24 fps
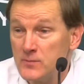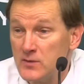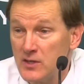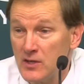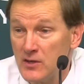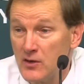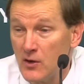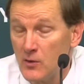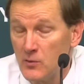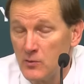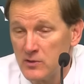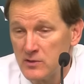You
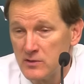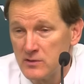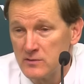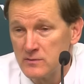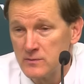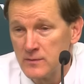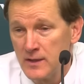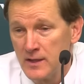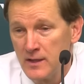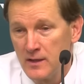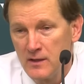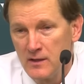know, we're
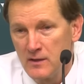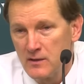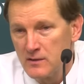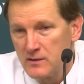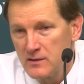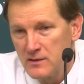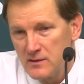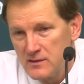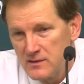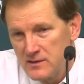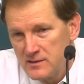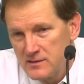
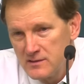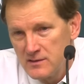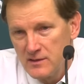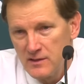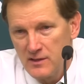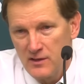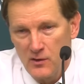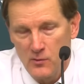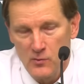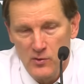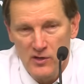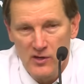you
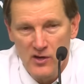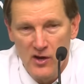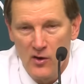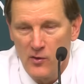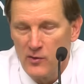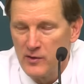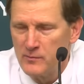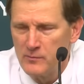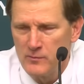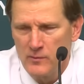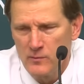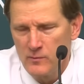know we're
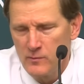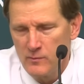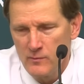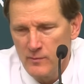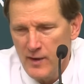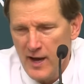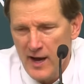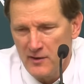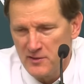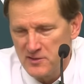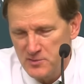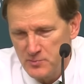going.
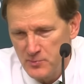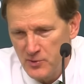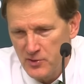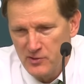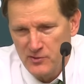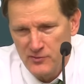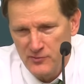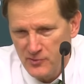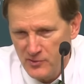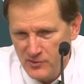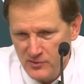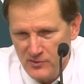Maui's
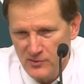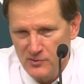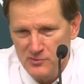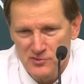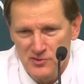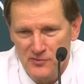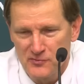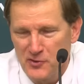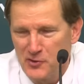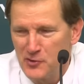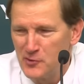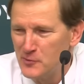beautiful.
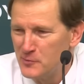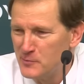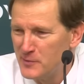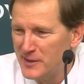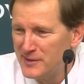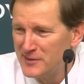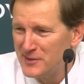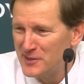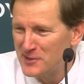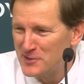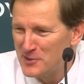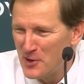Those of you who've
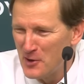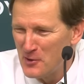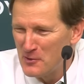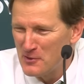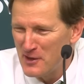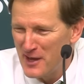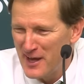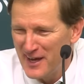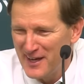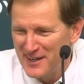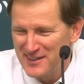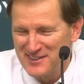been there know
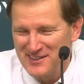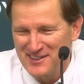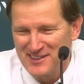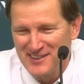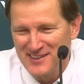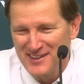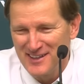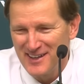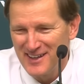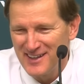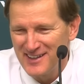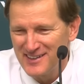that,
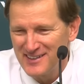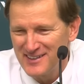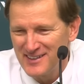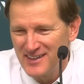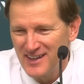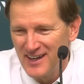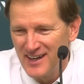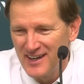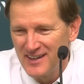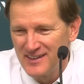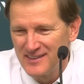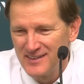and and
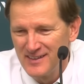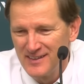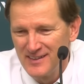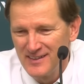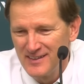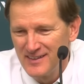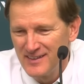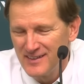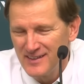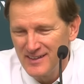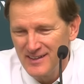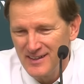uh,
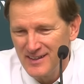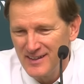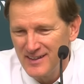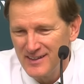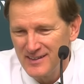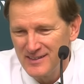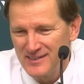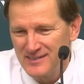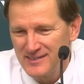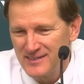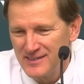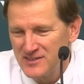
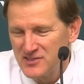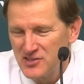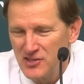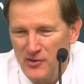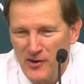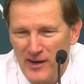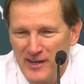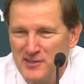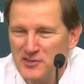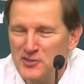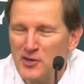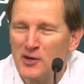uh, it's a
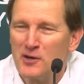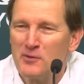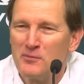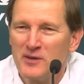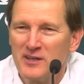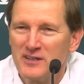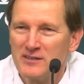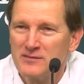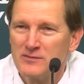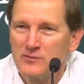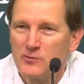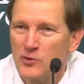great
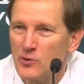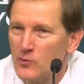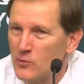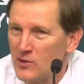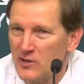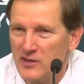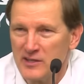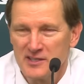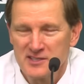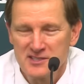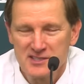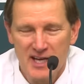tournament. We're
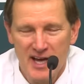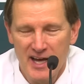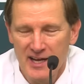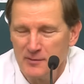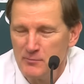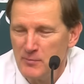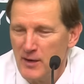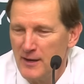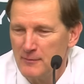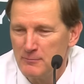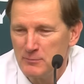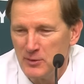really excited
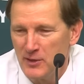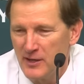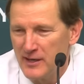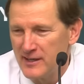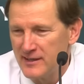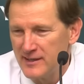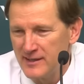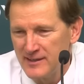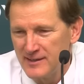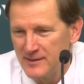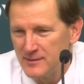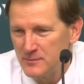about
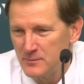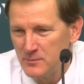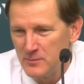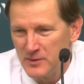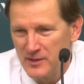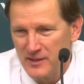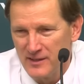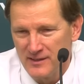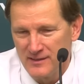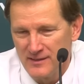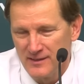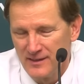playing in it.
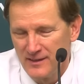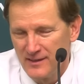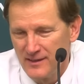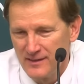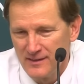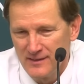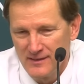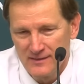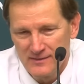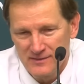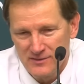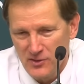But
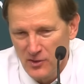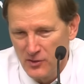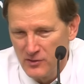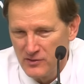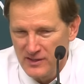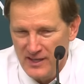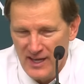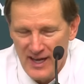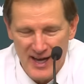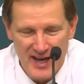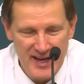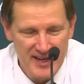told
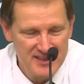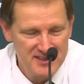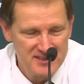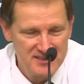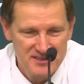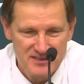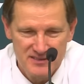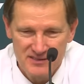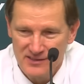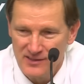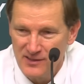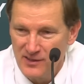the
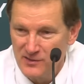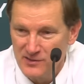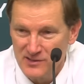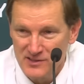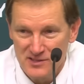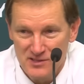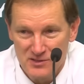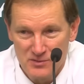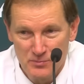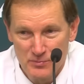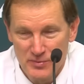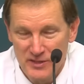guys, you know,
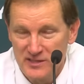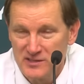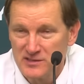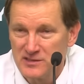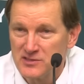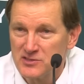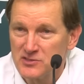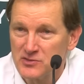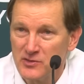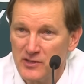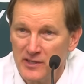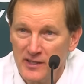this is
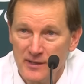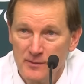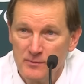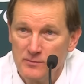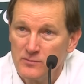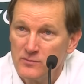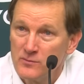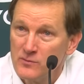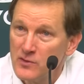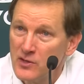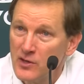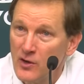business trip.
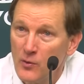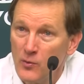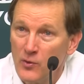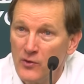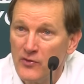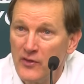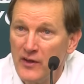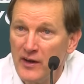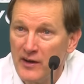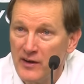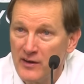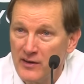You know, we're
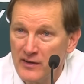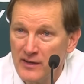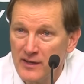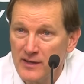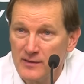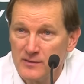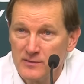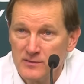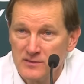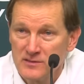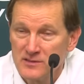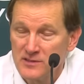there
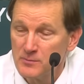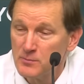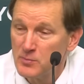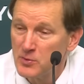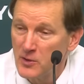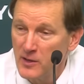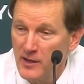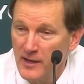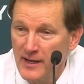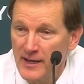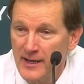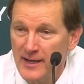to, to
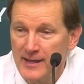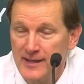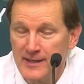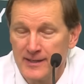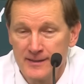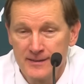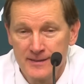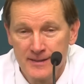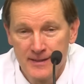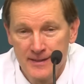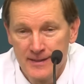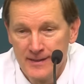play,
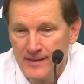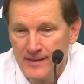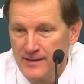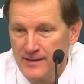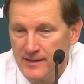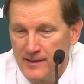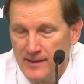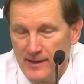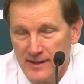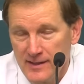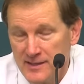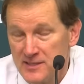and
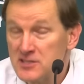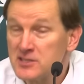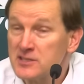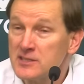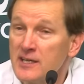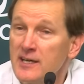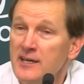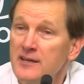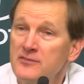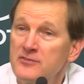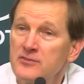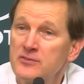it is
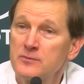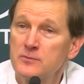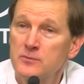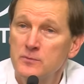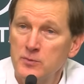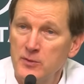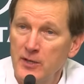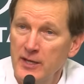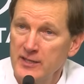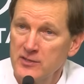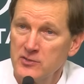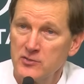tough
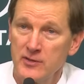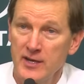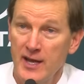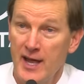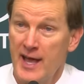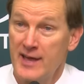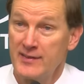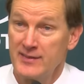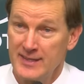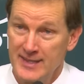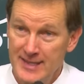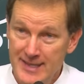playing three,
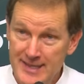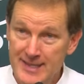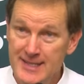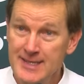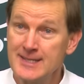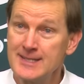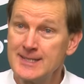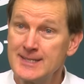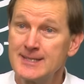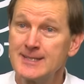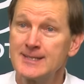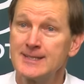and the
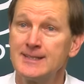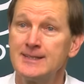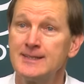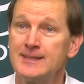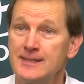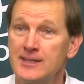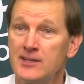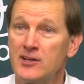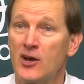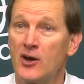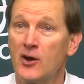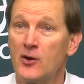heat,
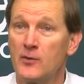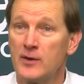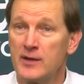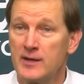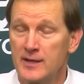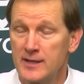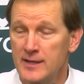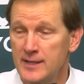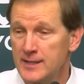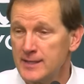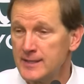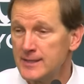you know,
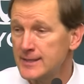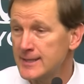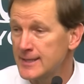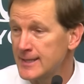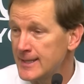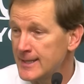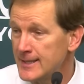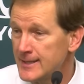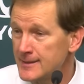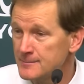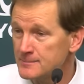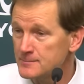and, and
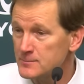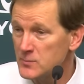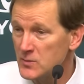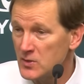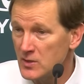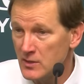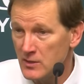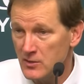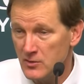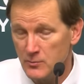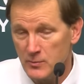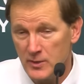uh,
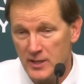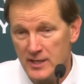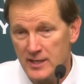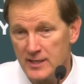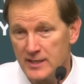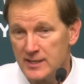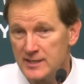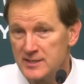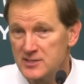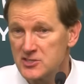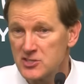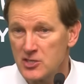
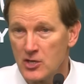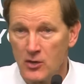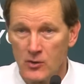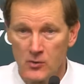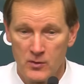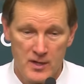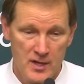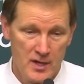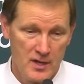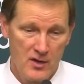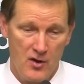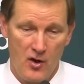humidity.
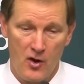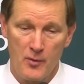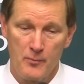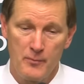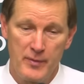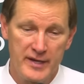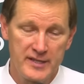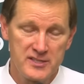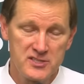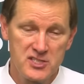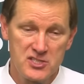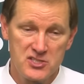So our
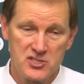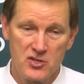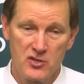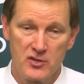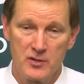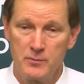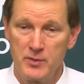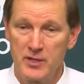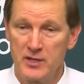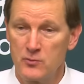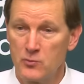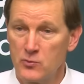bench is going
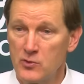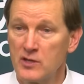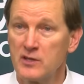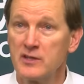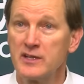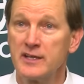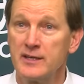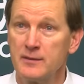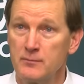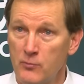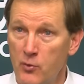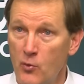to be
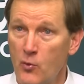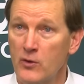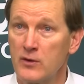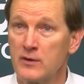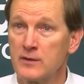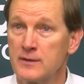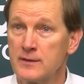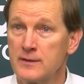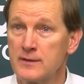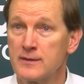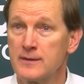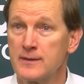really
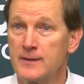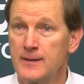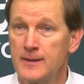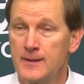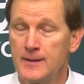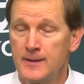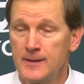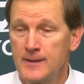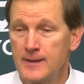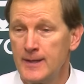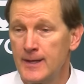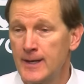important.
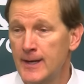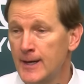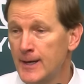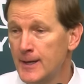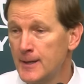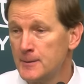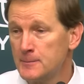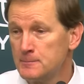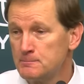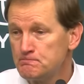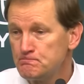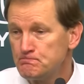
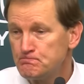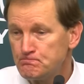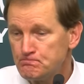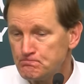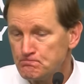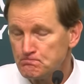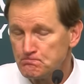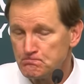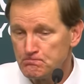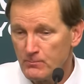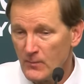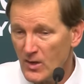Um,
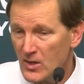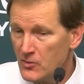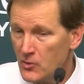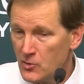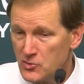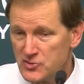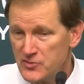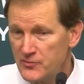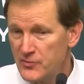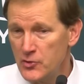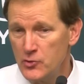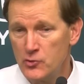
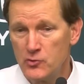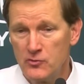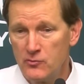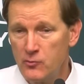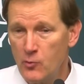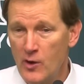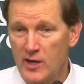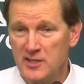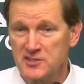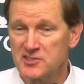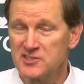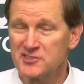those of you who've
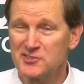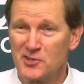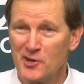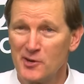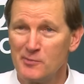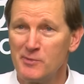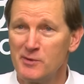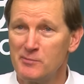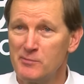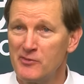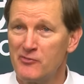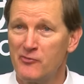watched the
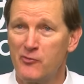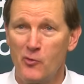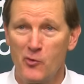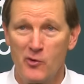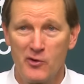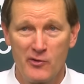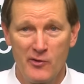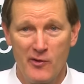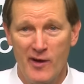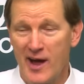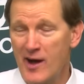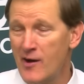tournament
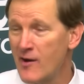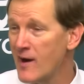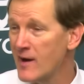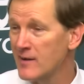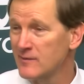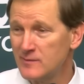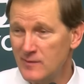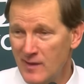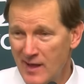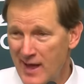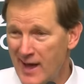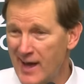before know how
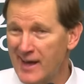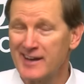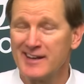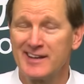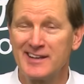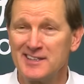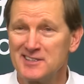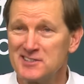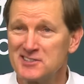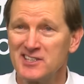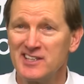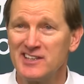hot it
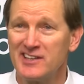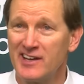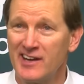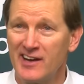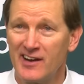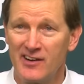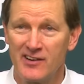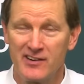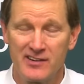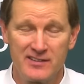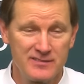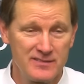gets in
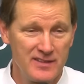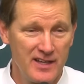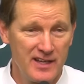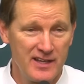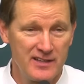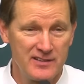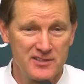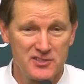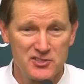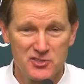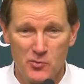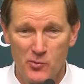there and,
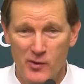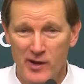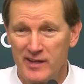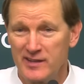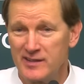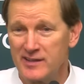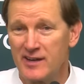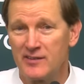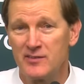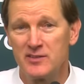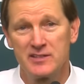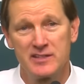and the sweat
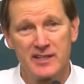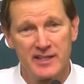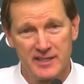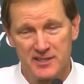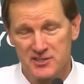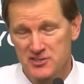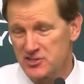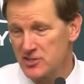and everything.